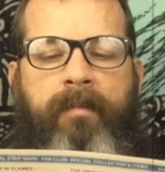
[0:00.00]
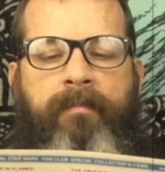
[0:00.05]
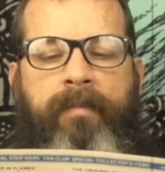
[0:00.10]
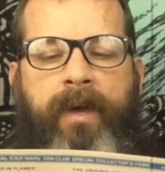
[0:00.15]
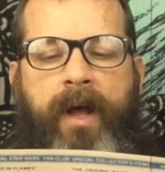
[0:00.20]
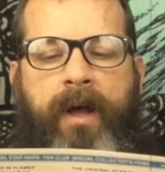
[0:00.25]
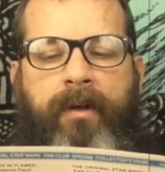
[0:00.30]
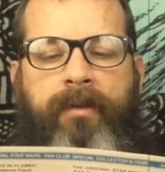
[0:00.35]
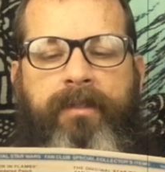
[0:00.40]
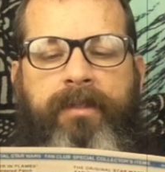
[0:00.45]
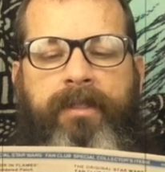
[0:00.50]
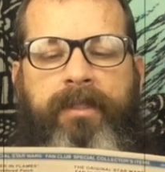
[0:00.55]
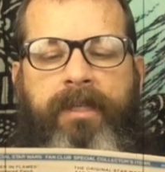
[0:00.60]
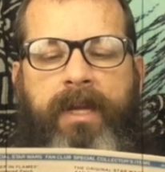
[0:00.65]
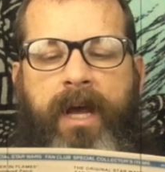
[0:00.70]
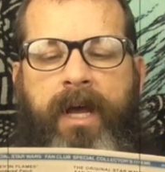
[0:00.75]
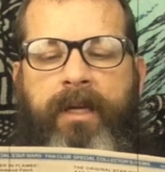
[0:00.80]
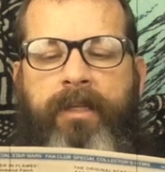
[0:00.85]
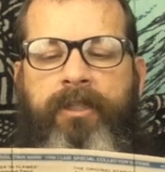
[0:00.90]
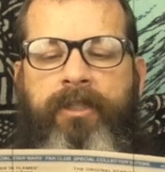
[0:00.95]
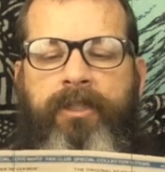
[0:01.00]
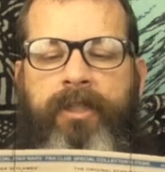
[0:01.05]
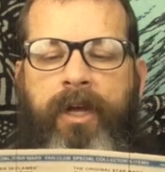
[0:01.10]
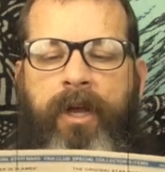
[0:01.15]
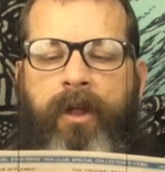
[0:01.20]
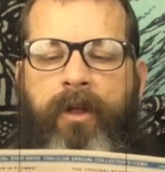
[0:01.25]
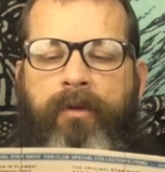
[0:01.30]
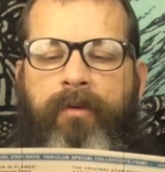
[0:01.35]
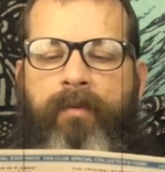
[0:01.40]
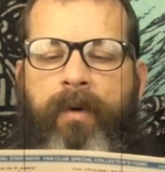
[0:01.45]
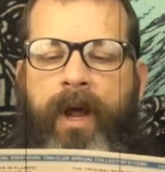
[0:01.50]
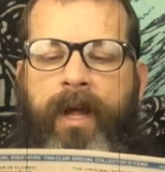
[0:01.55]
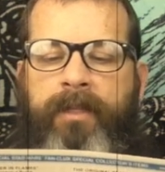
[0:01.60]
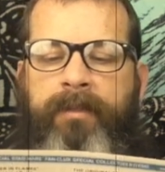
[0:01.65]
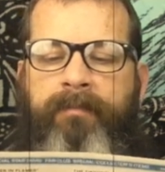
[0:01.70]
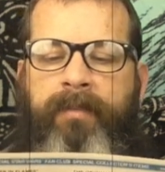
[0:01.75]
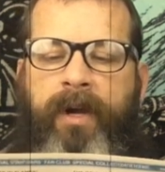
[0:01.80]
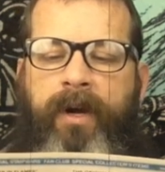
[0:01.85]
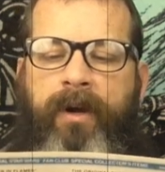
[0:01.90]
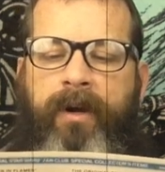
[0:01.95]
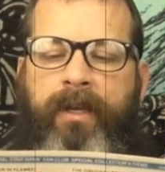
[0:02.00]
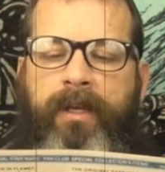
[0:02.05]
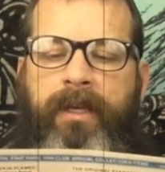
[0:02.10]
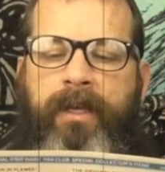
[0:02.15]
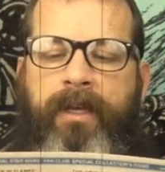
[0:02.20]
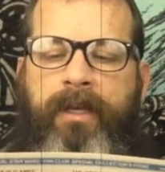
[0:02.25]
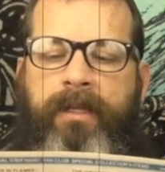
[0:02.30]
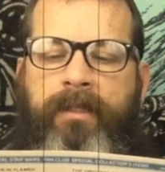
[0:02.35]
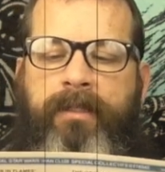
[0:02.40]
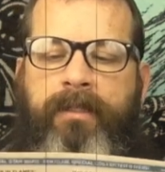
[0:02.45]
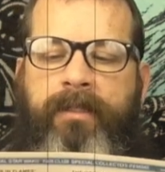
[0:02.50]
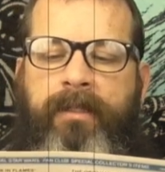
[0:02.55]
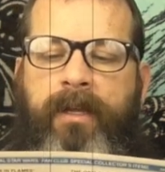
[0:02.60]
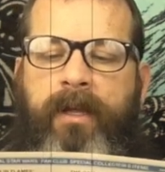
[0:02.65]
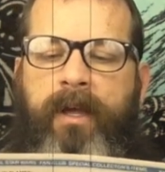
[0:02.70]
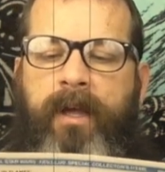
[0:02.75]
a mouse, 9 shell grass parakeets,